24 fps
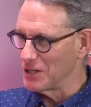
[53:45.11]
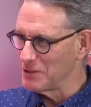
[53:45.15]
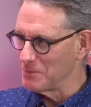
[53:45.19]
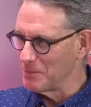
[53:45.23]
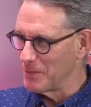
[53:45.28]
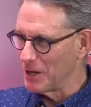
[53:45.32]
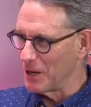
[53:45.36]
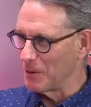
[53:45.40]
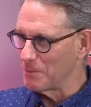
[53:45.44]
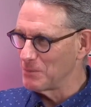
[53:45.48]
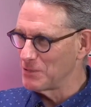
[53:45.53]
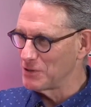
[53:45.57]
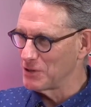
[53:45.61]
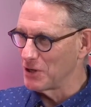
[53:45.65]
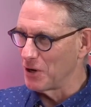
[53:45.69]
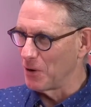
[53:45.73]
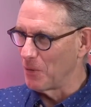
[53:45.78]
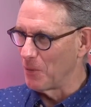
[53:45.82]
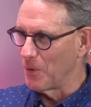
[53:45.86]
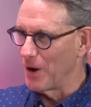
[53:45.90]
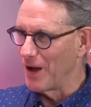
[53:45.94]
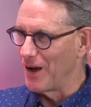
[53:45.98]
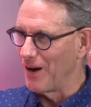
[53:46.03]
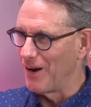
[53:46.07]
me up so
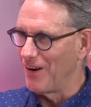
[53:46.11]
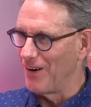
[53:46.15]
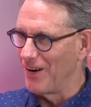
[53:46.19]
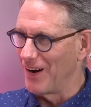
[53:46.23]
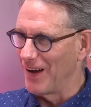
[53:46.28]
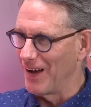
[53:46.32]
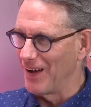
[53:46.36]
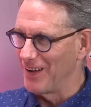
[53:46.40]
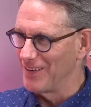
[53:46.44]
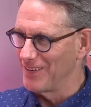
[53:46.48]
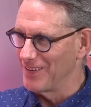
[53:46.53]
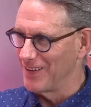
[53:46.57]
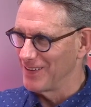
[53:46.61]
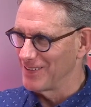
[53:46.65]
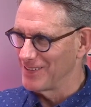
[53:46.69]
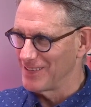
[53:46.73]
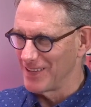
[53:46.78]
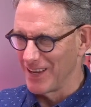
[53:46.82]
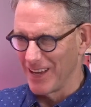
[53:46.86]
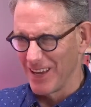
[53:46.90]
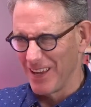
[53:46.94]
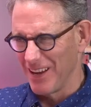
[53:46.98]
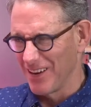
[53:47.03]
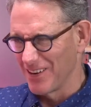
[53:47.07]
well and
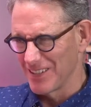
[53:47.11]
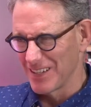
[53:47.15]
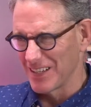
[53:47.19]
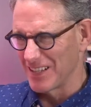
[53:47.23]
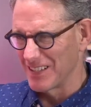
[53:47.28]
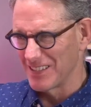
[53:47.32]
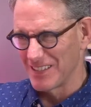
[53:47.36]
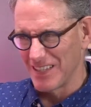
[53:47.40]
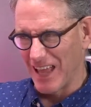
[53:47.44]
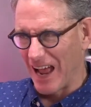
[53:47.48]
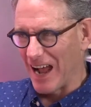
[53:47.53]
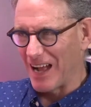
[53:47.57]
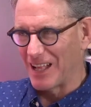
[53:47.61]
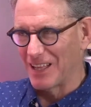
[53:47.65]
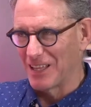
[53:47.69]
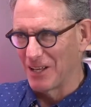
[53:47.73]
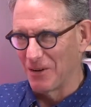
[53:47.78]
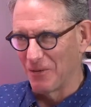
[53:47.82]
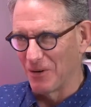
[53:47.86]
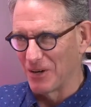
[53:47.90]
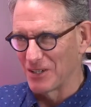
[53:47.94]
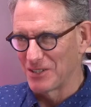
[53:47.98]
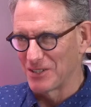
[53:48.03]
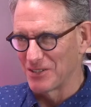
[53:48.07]
say, here's exactly
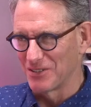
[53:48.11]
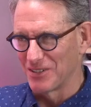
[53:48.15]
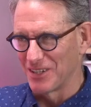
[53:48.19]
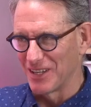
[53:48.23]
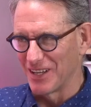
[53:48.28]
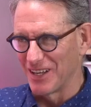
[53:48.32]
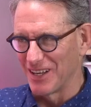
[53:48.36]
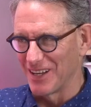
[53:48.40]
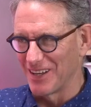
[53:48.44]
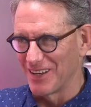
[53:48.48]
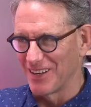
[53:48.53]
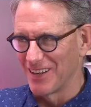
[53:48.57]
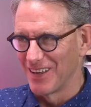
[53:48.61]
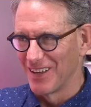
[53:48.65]
what you need.